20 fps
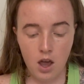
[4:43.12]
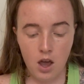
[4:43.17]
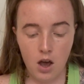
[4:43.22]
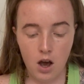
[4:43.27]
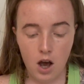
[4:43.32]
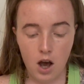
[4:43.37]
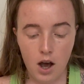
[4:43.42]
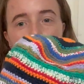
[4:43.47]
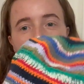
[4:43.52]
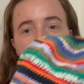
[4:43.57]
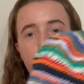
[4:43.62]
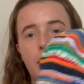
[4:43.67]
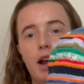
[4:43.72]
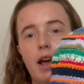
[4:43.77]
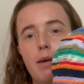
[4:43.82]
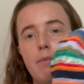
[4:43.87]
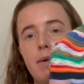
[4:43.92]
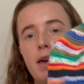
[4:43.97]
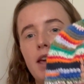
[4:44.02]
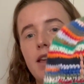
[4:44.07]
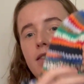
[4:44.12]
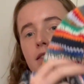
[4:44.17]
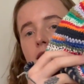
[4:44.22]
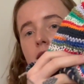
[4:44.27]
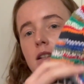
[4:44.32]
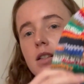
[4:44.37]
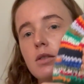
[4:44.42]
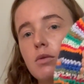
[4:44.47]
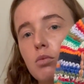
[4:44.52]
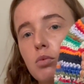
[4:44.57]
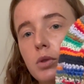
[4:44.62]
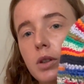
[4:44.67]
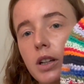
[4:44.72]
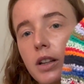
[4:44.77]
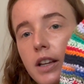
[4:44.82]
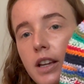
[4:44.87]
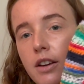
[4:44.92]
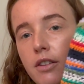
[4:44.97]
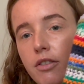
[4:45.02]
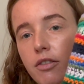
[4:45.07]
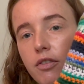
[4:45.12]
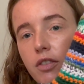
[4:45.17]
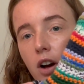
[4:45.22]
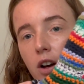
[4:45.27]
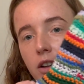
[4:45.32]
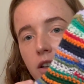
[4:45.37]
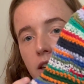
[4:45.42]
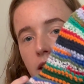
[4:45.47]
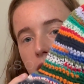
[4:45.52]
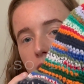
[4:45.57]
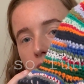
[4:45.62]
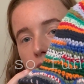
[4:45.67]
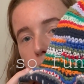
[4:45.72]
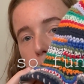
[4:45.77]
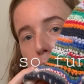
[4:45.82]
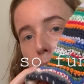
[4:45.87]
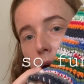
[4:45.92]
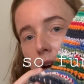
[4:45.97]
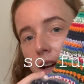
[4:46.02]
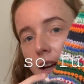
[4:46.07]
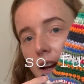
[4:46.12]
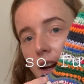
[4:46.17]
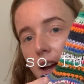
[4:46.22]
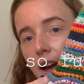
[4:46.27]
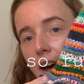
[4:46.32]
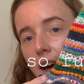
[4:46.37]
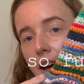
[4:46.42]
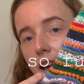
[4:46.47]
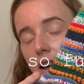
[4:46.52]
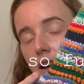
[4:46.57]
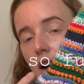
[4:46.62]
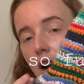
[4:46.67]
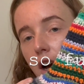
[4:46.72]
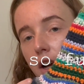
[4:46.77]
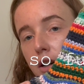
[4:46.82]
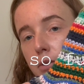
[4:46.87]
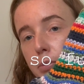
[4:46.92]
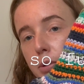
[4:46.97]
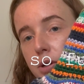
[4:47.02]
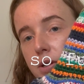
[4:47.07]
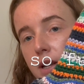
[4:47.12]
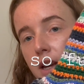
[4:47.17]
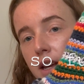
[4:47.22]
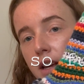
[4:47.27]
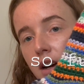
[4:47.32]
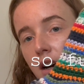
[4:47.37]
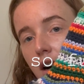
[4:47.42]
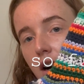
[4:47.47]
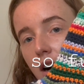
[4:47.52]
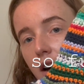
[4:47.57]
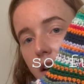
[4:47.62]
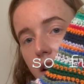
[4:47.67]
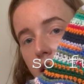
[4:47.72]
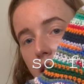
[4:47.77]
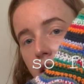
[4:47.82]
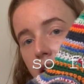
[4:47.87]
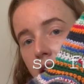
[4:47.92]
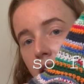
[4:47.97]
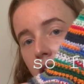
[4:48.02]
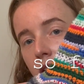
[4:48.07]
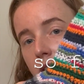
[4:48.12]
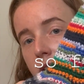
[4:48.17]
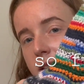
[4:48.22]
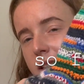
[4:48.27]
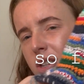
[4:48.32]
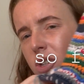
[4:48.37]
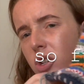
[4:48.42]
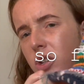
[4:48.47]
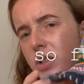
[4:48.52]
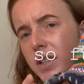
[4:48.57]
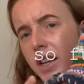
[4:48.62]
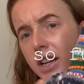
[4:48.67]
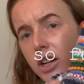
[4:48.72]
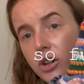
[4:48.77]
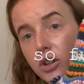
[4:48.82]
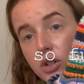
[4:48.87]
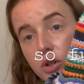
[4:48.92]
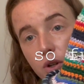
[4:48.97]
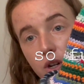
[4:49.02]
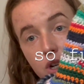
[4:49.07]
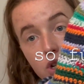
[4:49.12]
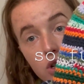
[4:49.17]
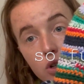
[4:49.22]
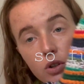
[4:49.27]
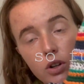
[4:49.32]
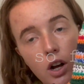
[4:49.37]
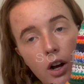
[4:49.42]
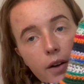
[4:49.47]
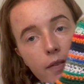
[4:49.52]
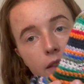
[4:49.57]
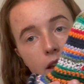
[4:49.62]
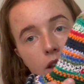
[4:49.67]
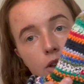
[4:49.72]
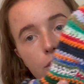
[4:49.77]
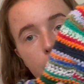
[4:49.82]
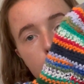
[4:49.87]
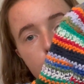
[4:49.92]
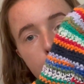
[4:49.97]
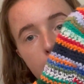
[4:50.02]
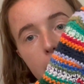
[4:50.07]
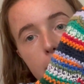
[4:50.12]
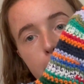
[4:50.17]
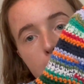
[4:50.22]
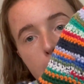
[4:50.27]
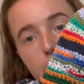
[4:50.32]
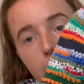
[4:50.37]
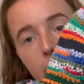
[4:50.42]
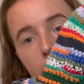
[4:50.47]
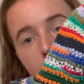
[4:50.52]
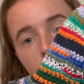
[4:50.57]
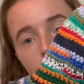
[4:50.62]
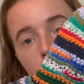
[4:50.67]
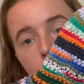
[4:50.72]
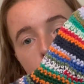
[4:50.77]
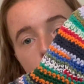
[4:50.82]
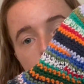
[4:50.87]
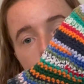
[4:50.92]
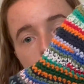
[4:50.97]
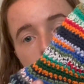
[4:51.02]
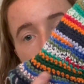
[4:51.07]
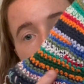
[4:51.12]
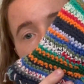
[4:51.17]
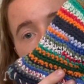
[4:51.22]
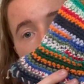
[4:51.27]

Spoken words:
But I made this really funky bucket hat, 100% cotton. This is just like your traditional cotton that you can pick up at Michael's.